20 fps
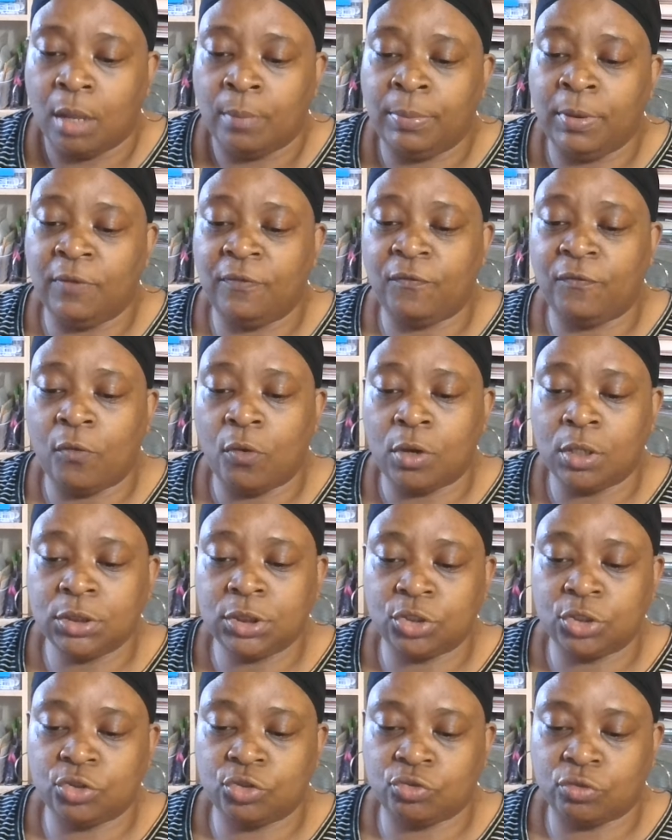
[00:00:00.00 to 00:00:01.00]
Before
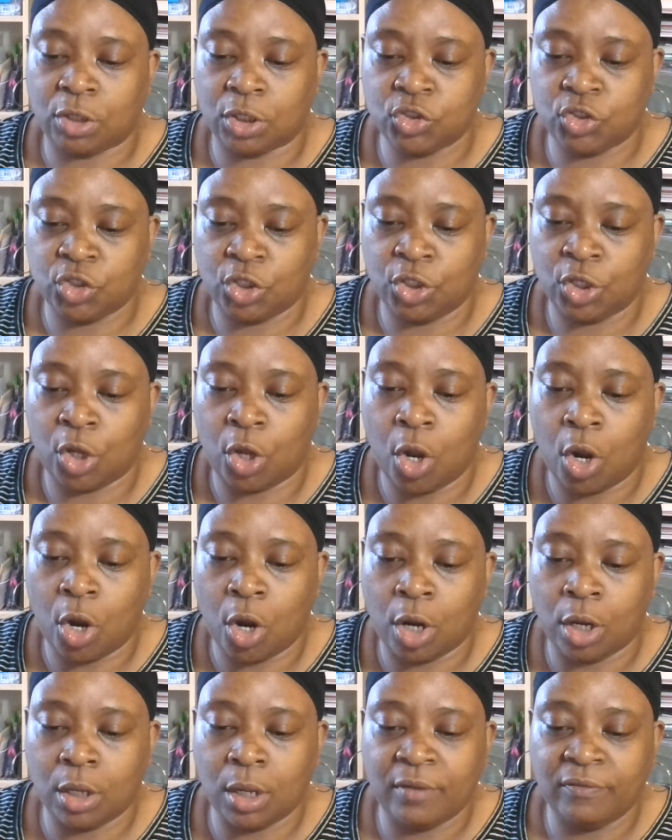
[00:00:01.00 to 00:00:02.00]
destruction the
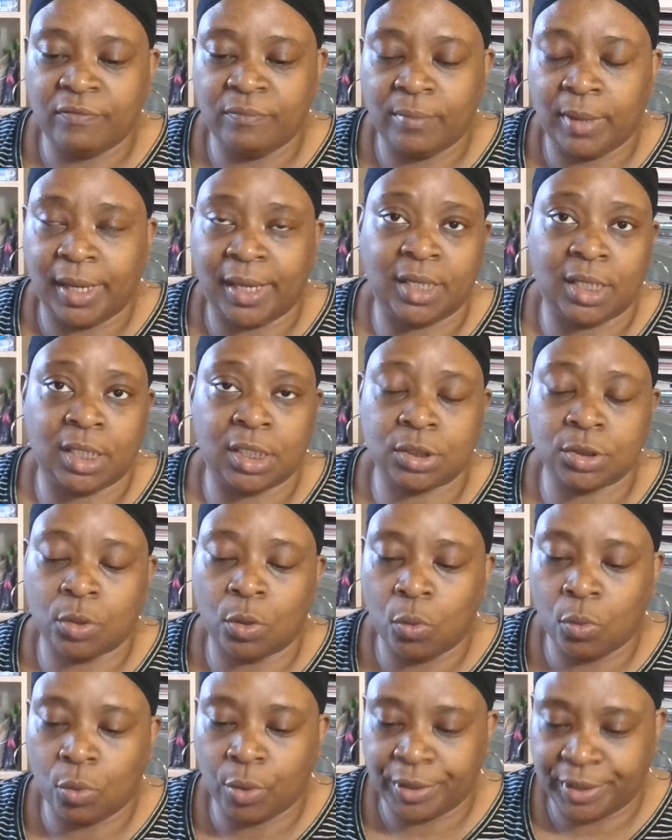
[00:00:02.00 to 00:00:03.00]
heart of man is
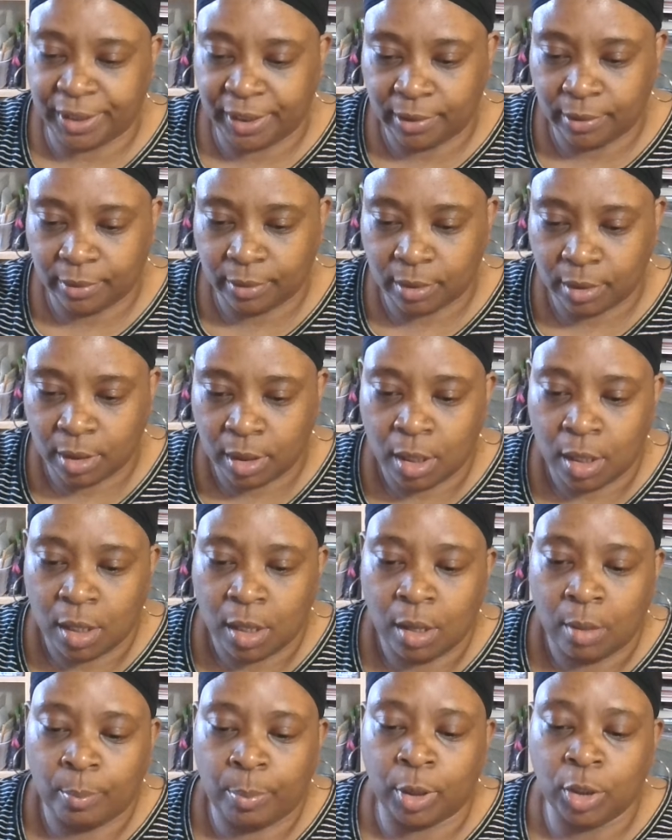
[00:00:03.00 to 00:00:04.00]
haughty,
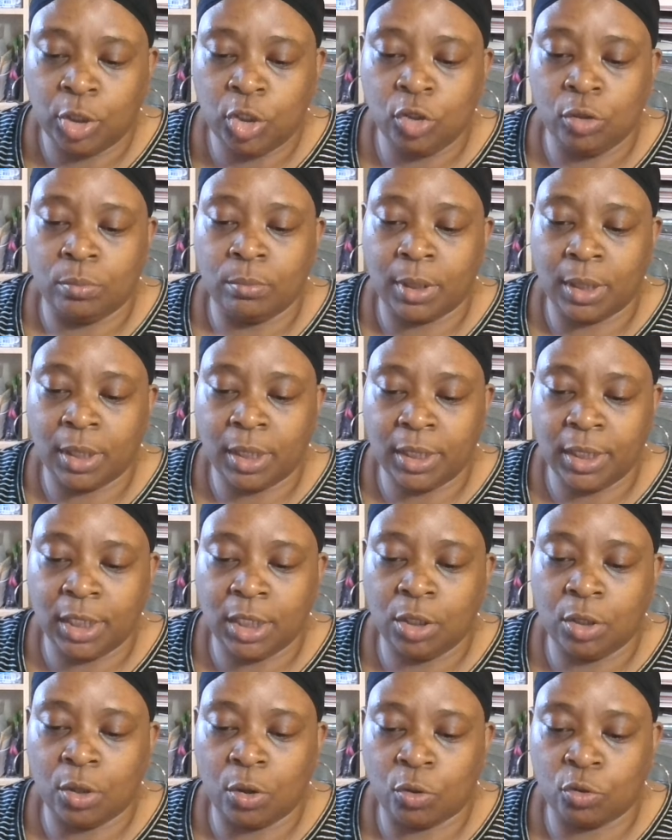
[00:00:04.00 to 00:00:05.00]
but
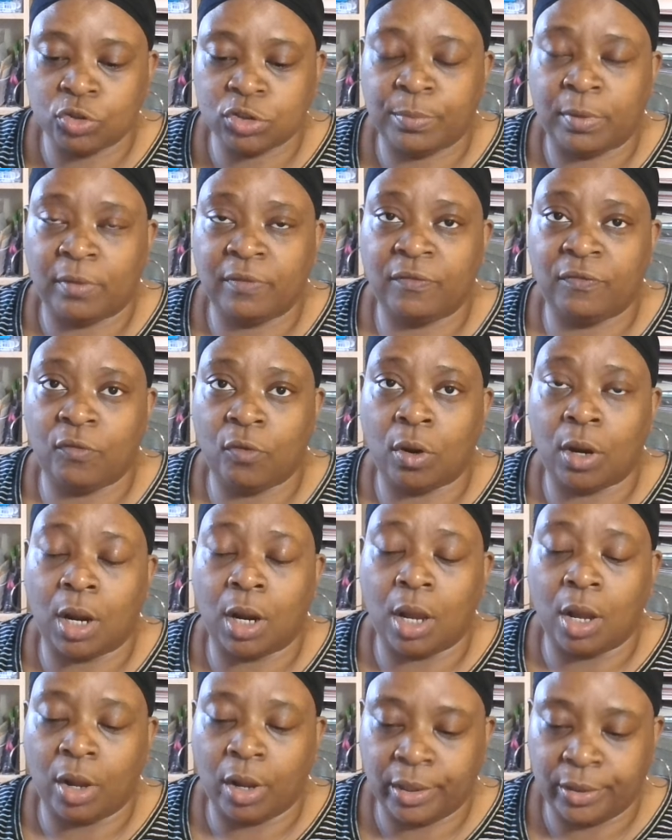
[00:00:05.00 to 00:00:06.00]
humility goes before
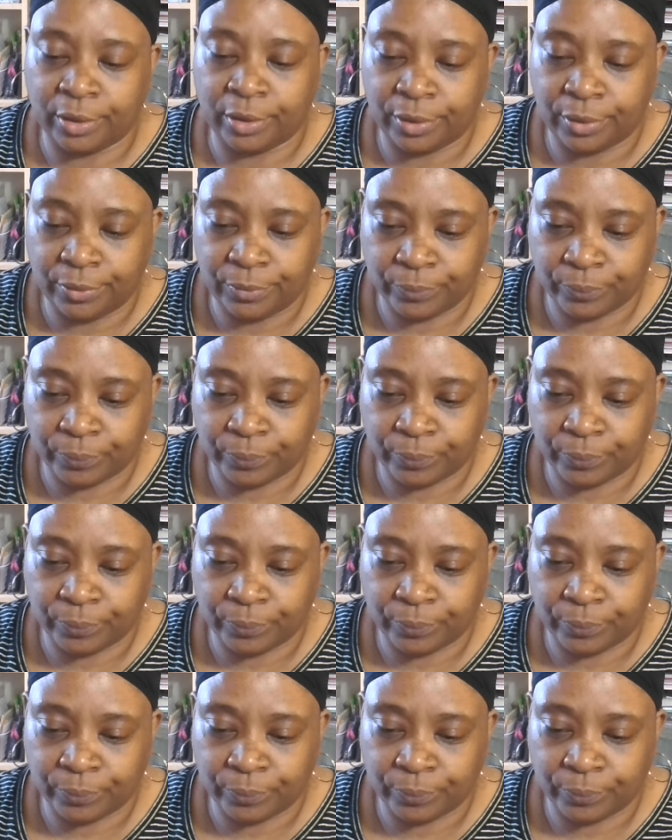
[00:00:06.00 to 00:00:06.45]
honor.